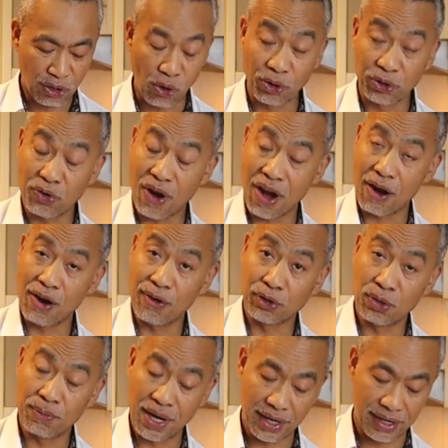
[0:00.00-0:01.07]
or
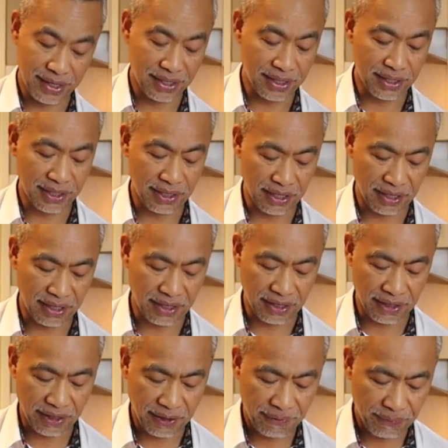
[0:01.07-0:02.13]
to
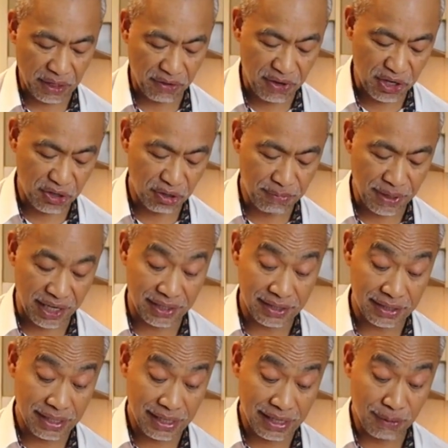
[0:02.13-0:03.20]
my region
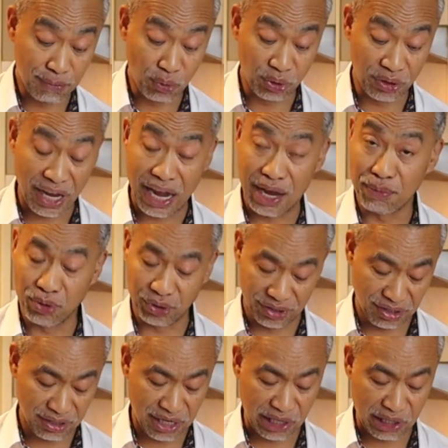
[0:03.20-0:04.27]
mates,
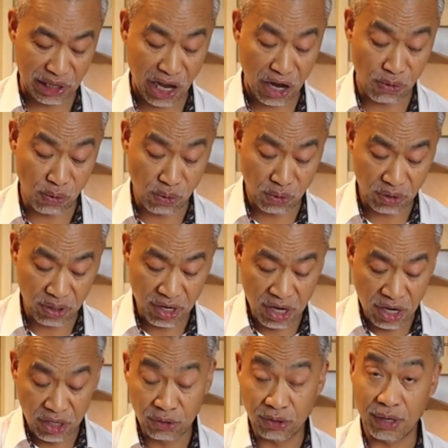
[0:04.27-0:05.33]
munamon kinilaw.
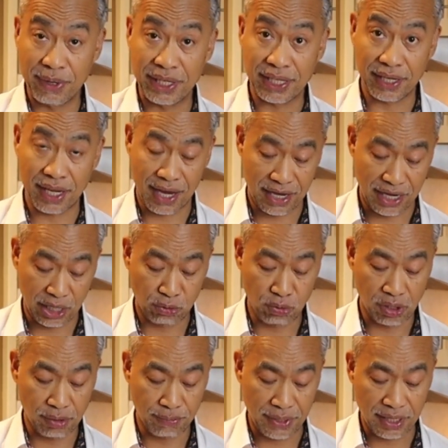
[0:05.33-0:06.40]
To the Bisaya it
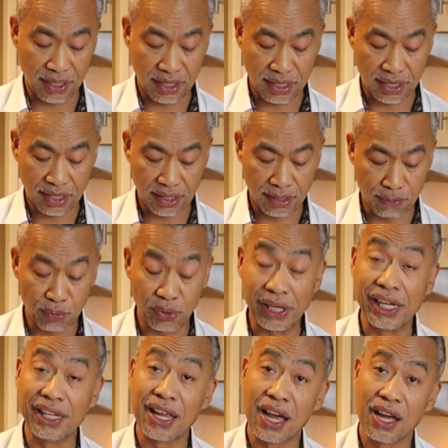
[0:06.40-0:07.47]
will be
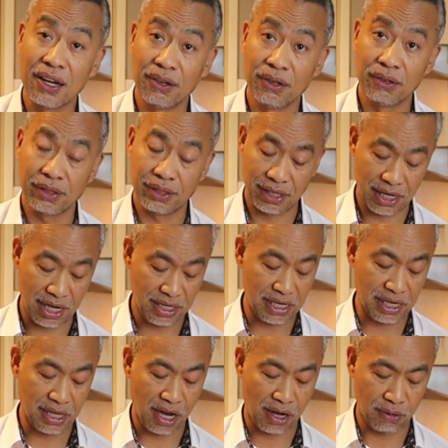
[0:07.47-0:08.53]
bulinaw
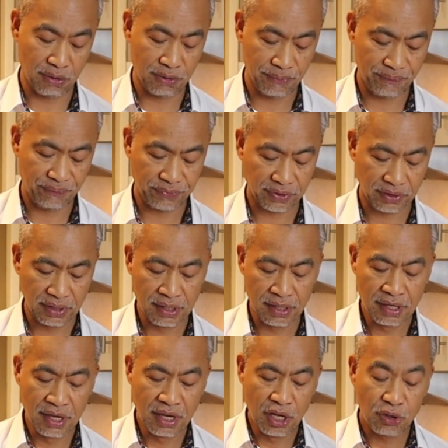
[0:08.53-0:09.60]
kinilaw.
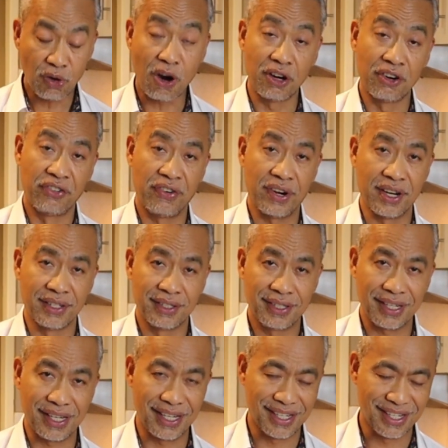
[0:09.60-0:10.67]
To our
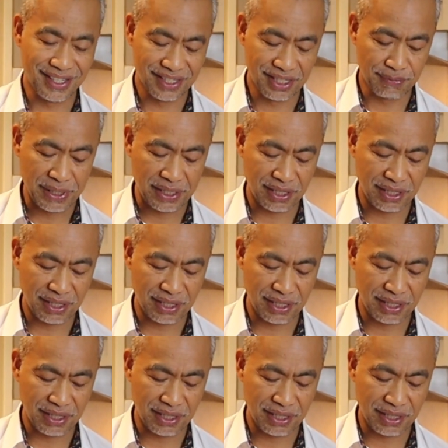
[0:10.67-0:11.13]
friends in